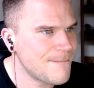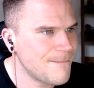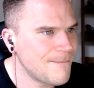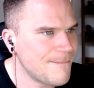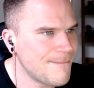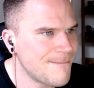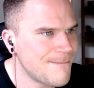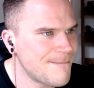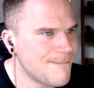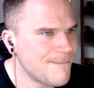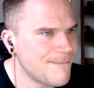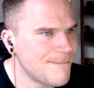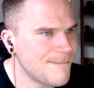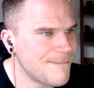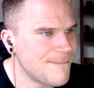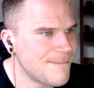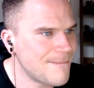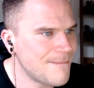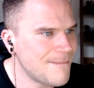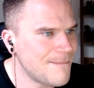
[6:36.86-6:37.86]

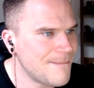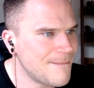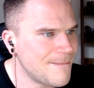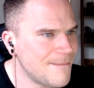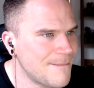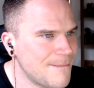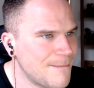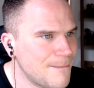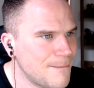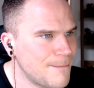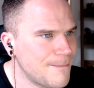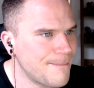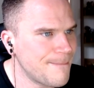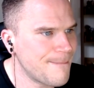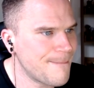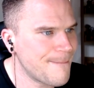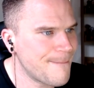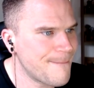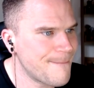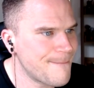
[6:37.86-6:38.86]

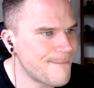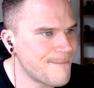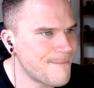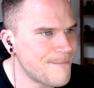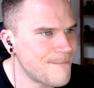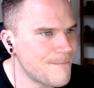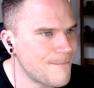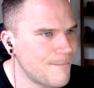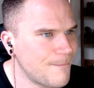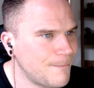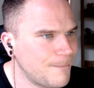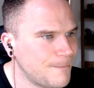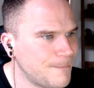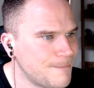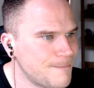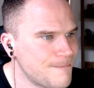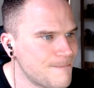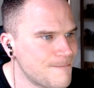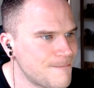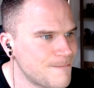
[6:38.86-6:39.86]

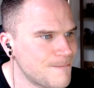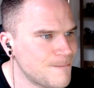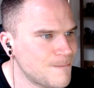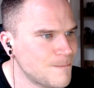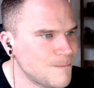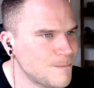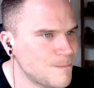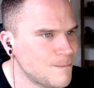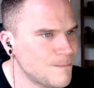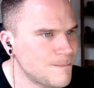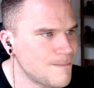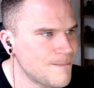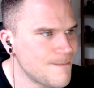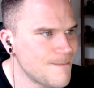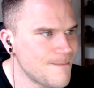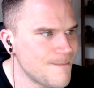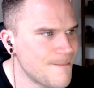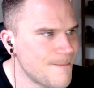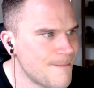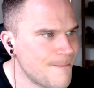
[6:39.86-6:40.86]

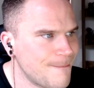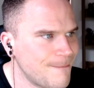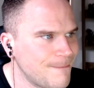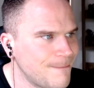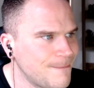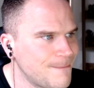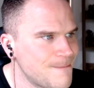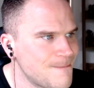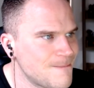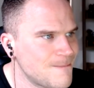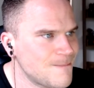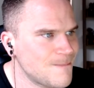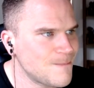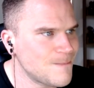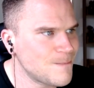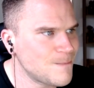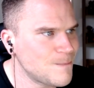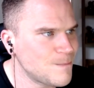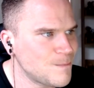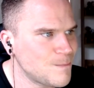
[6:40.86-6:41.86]

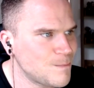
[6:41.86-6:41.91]
(silent)